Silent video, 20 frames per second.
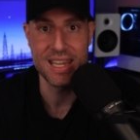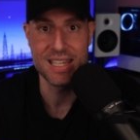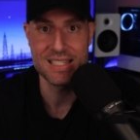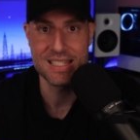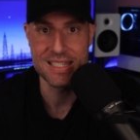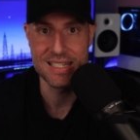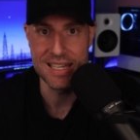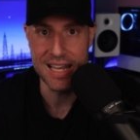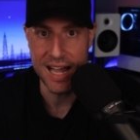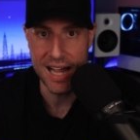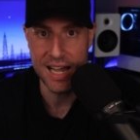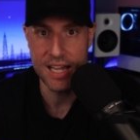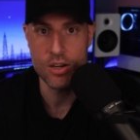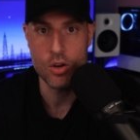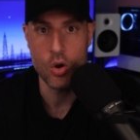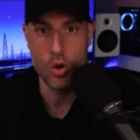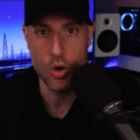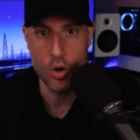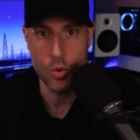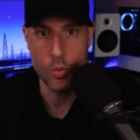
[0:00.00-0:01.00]
It's
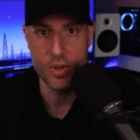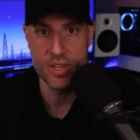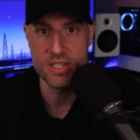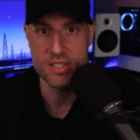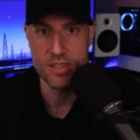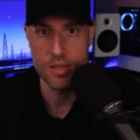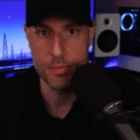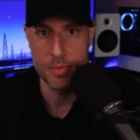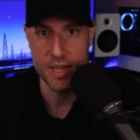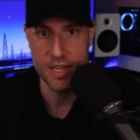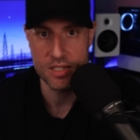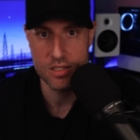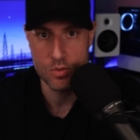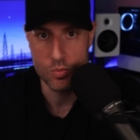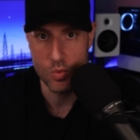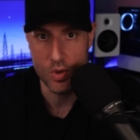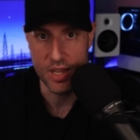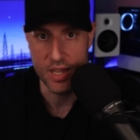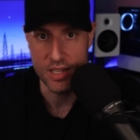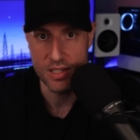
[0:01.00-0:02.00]
not always the
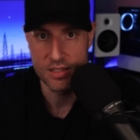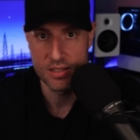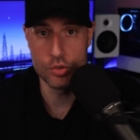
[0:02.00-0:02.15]
best way.